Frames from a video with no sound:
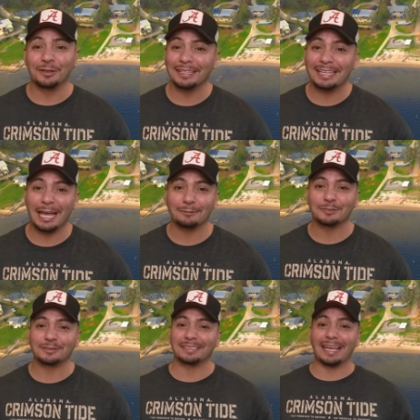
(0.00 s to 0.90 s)
really
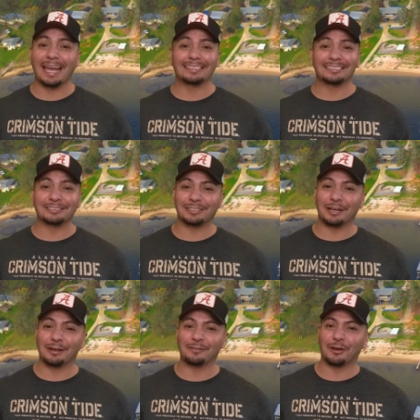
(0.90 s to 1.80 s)
captures the essence
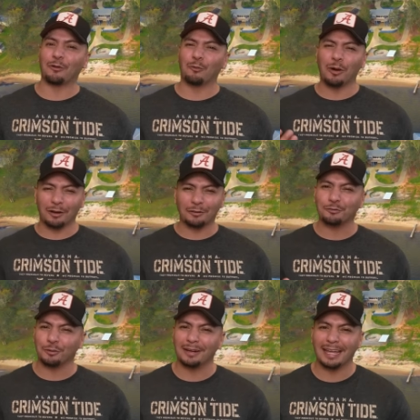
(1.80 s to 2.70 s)
of a
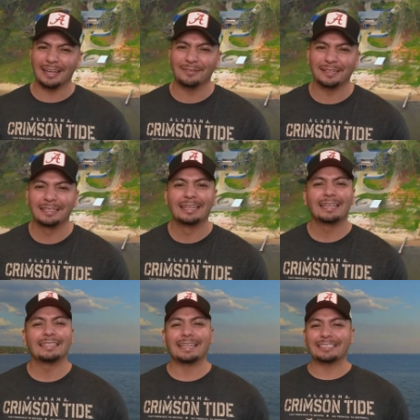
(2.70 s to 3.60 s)
waterfront haven
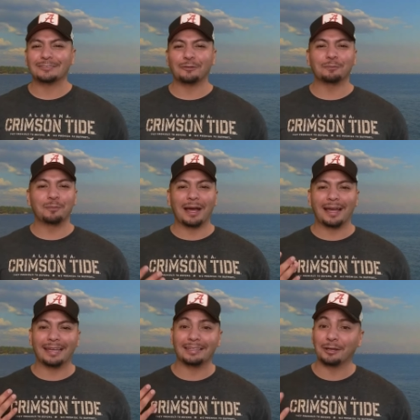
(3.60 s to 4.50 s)
nestled
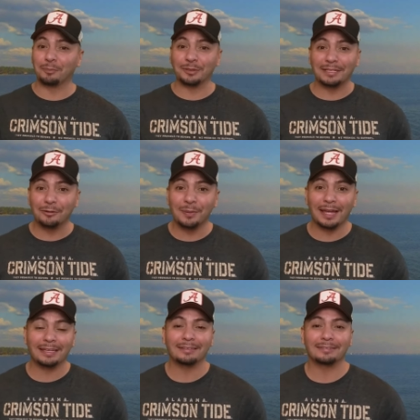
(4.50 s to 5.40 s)
by the Perdido
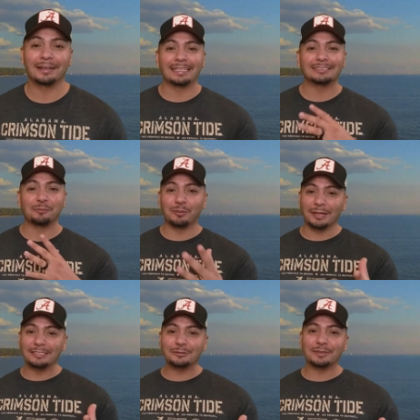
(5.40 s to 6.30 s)
Bay. It's a
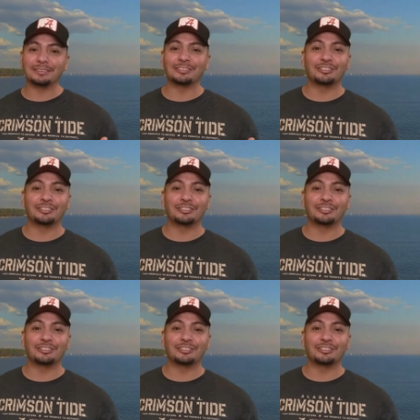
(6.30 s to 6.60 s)
place where